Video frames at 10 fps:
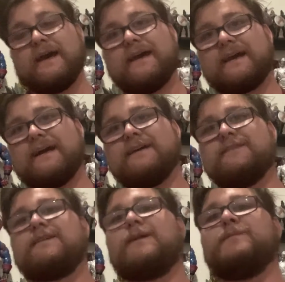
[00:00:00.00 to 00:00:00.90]
Hey
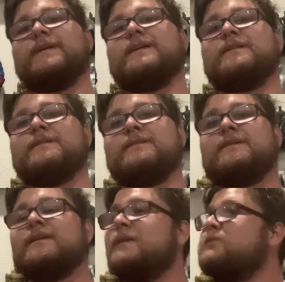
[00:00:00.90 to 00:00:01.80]
guys, I'm Ian.
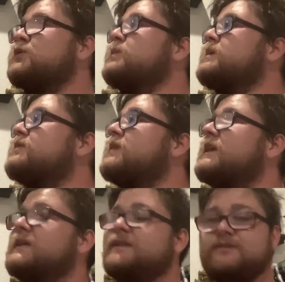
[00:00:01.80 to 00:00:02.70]
Super
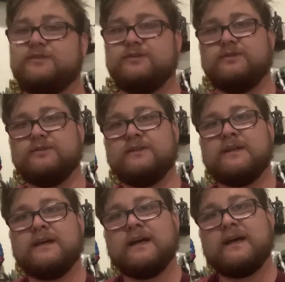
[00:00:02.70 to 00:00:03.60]
excited to
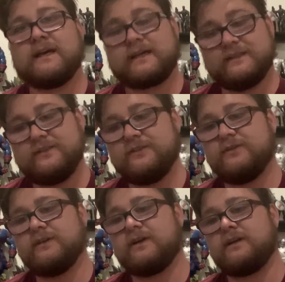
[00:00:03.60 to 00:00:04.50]

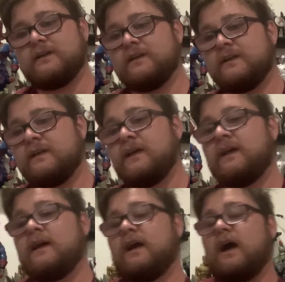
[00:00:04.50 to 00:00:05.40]
continue in our
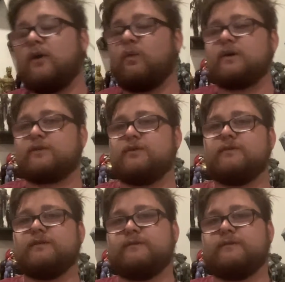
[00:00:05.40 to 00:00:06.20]
walkthrough of the